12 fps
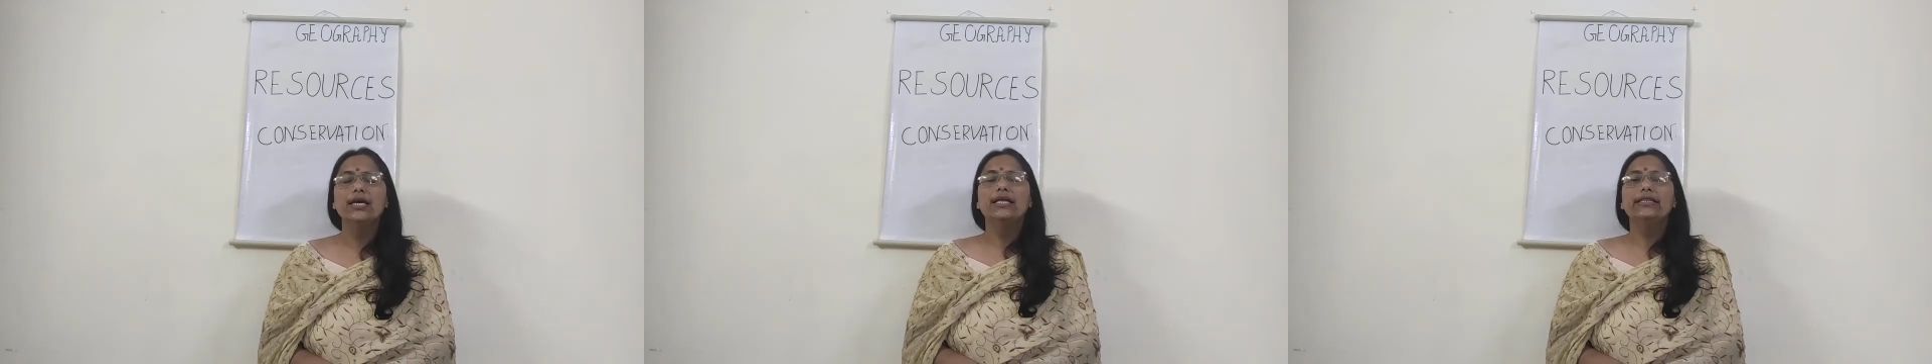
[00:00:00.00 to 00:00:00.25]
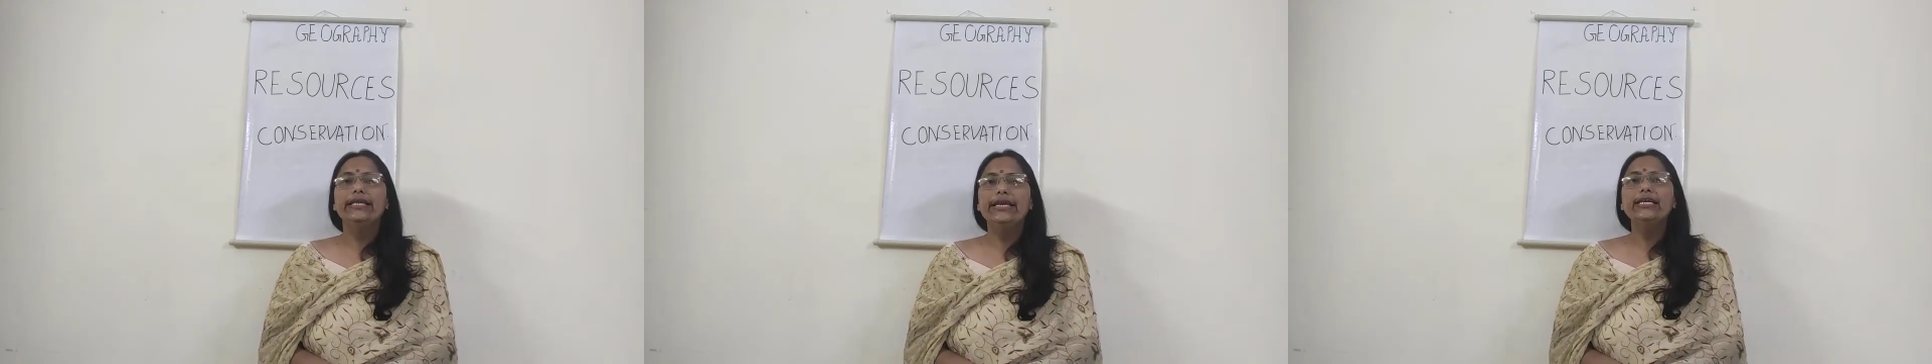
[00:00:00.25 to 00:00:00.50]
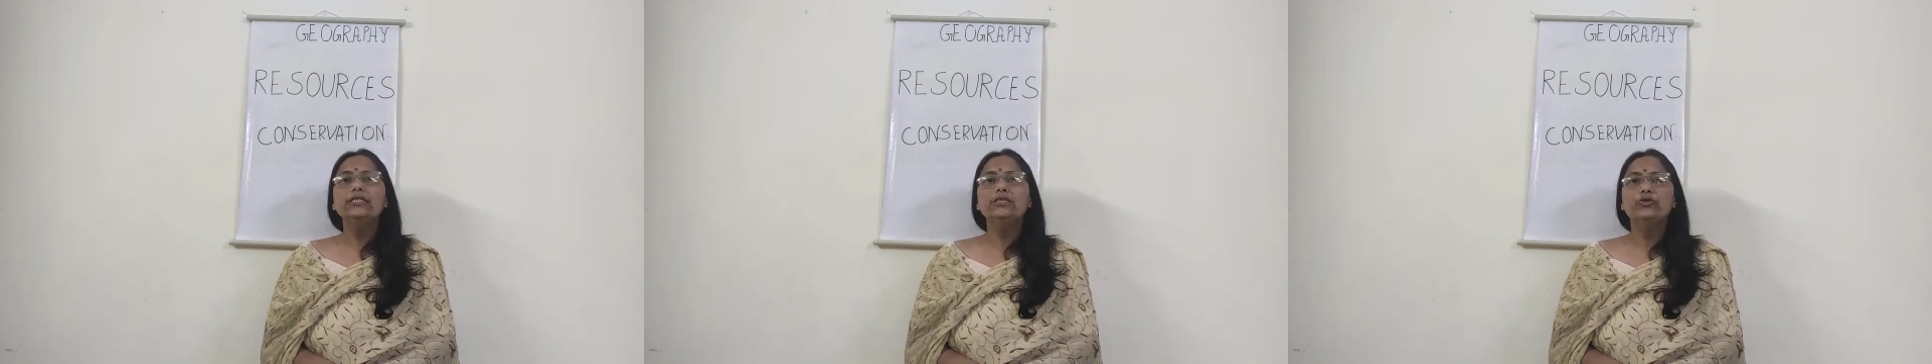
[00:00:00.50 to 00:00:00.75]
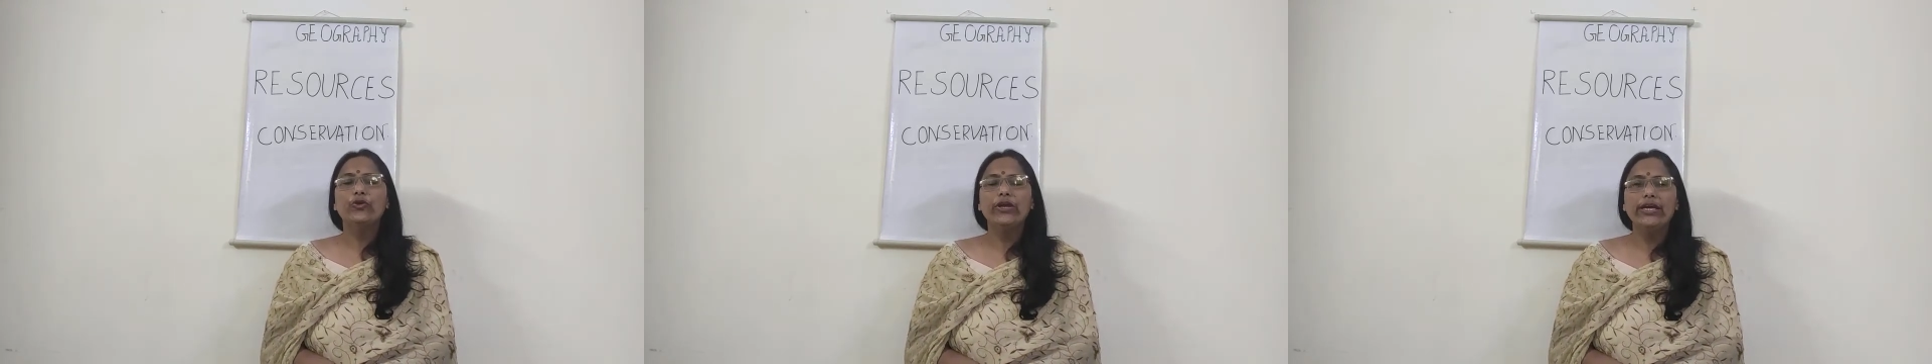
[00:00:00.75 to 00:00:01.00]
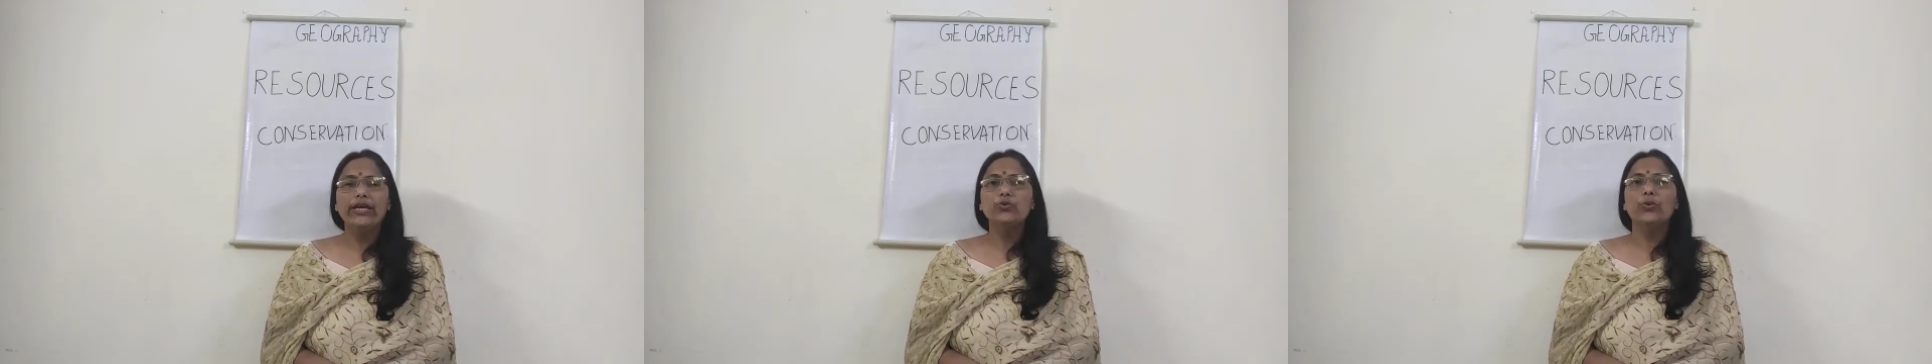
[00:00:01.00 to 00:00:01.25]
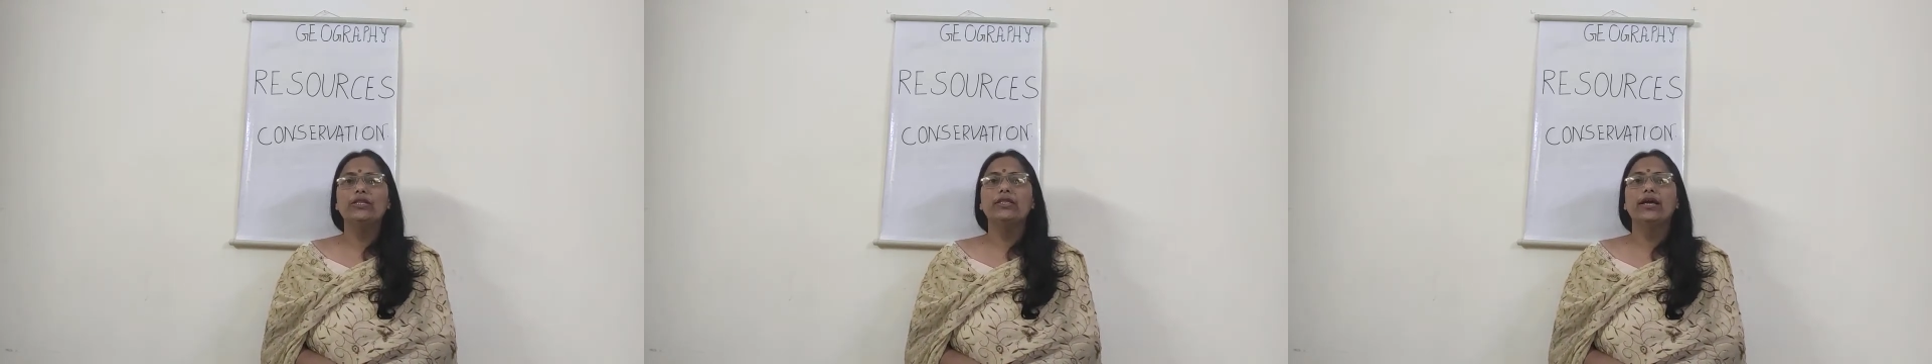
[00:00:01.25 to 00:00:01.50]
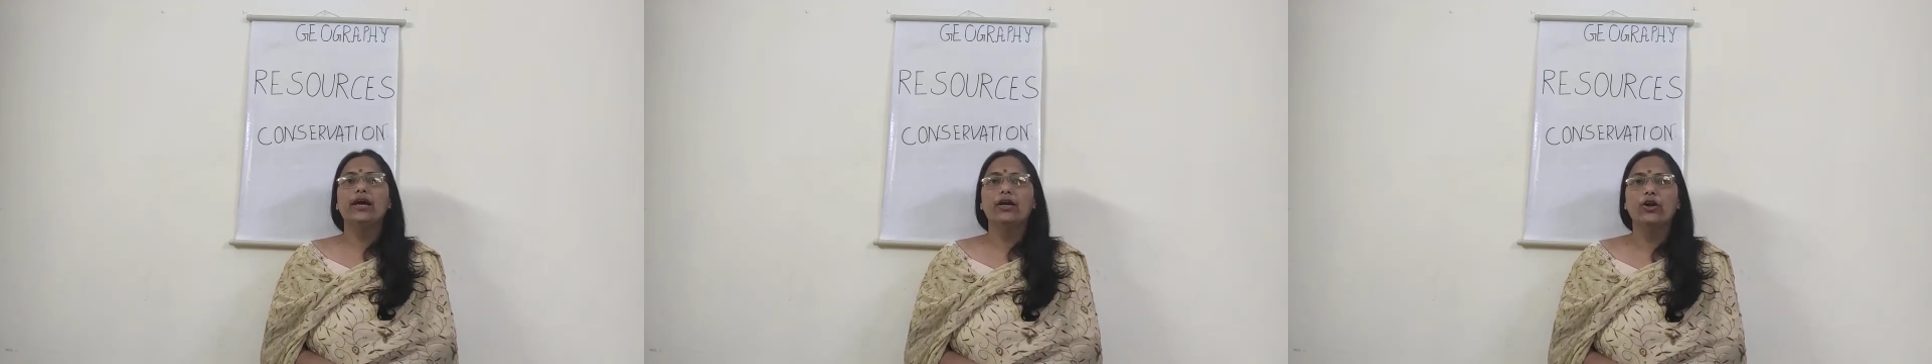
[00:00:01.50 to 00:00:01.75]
These trees, when they